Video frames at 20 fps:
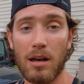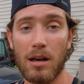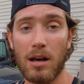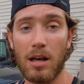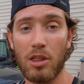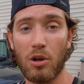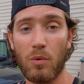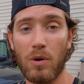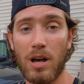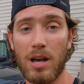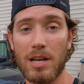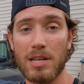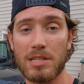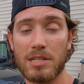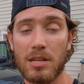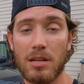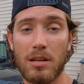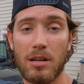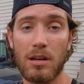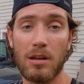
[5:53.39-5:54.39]

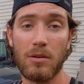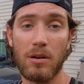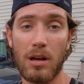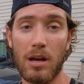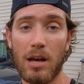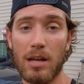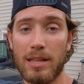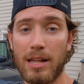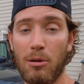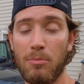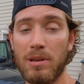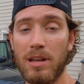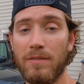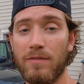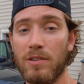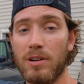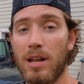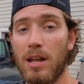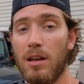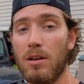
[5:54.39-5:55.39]
Otherwise, that'll be it
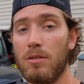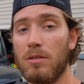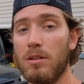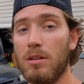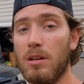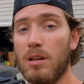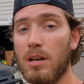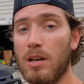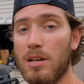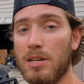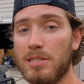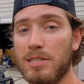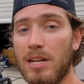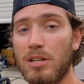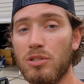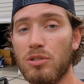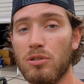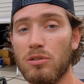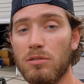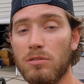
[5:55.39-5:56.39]
for now.
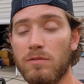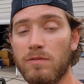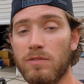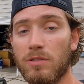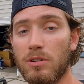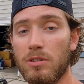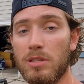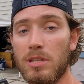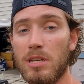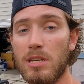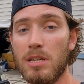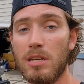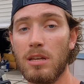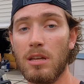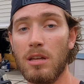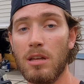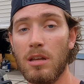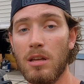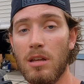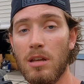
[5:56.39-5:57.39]
Stay tuned for the
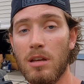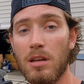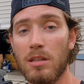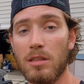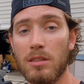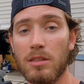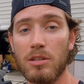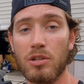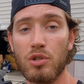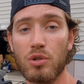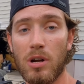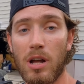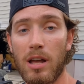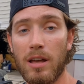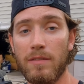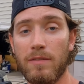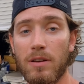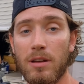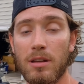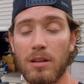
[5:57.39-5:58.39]

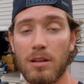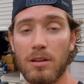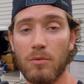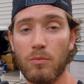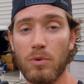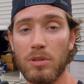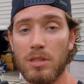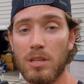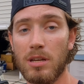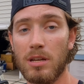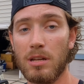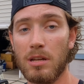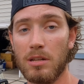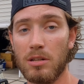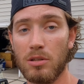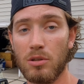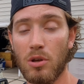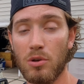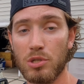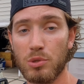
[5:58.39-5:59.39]
drive with the
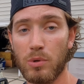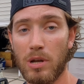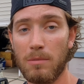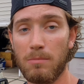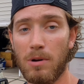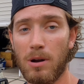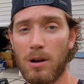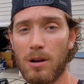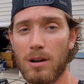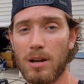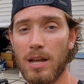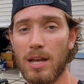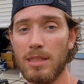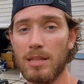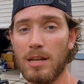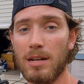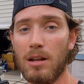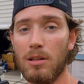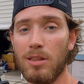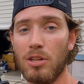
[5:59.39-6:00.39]
no sway bar,
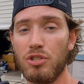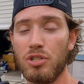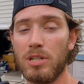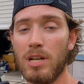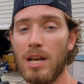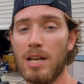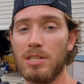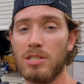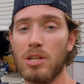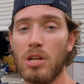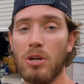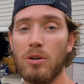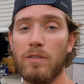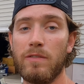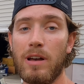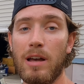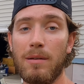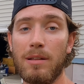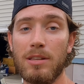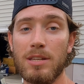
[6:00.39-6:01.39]
and then I'll let you guys know
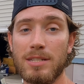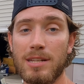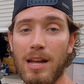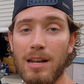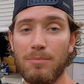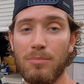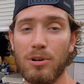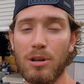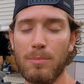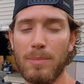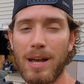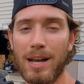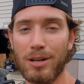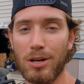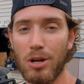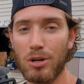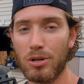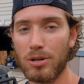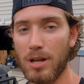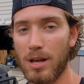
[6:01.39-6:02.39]
if I decide to put it
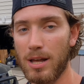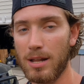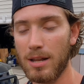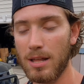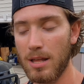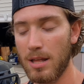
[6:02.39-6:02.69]
back on or not.